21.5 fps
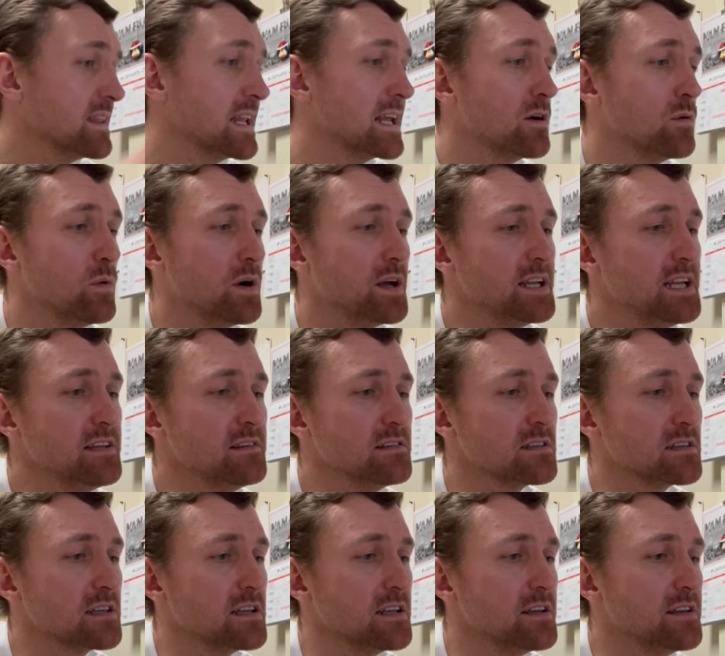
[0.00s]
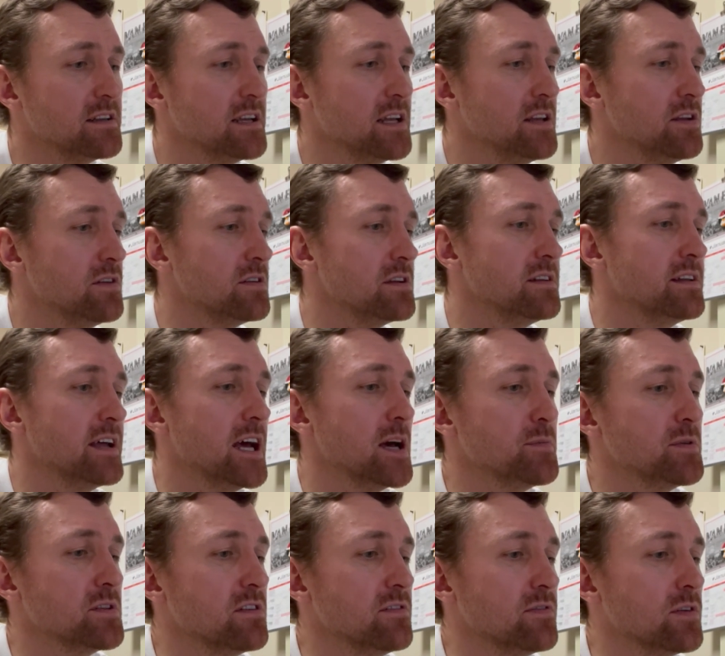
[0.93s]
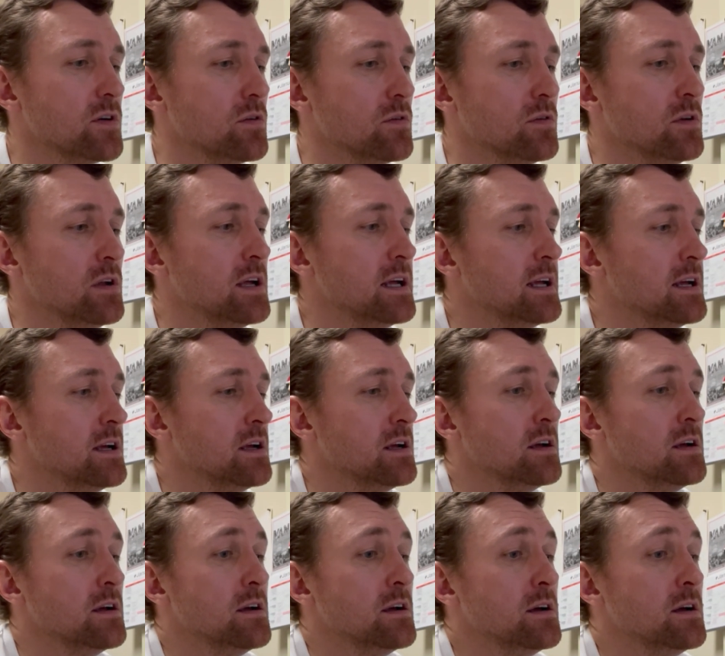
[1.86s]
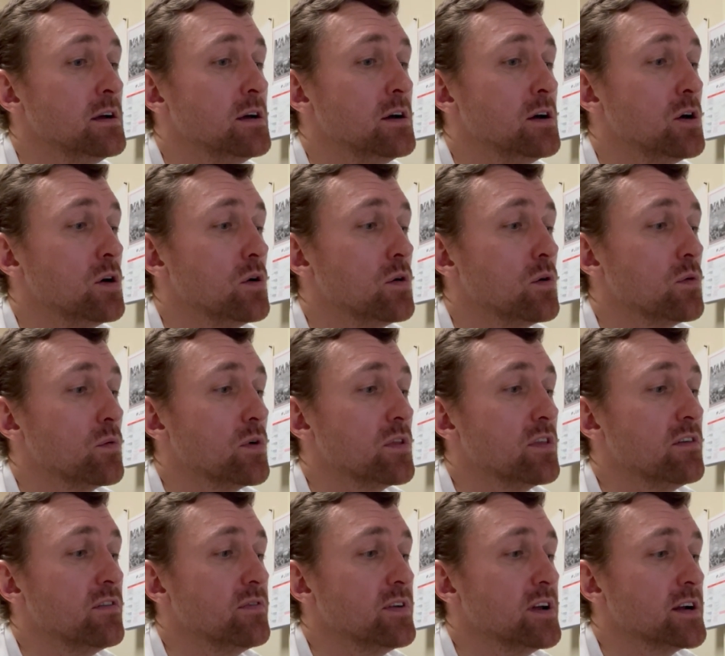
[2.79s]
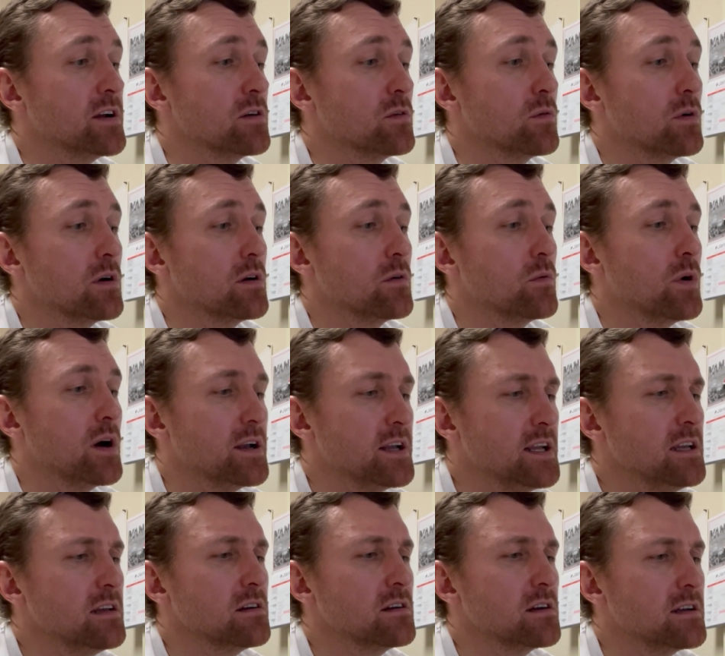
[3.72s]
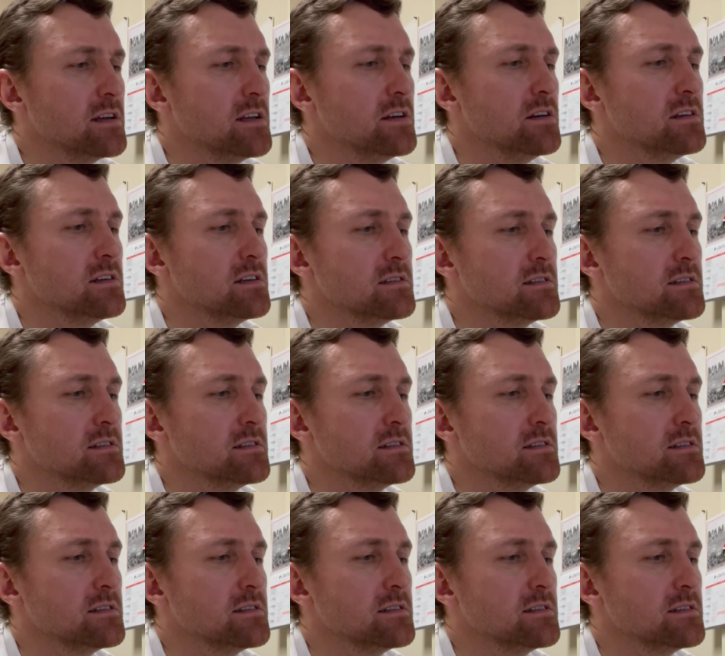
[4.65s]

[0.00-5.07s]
Juanita continued to tap at the phone with a finger. Juanita continued